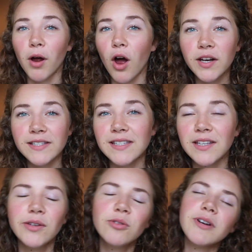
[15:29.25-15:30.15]
but honestly,
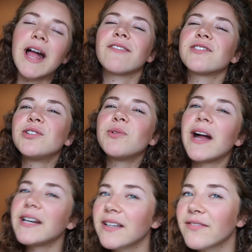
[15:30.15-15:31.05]
you don't have to do
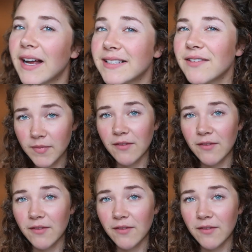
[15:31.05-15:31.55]
any of that.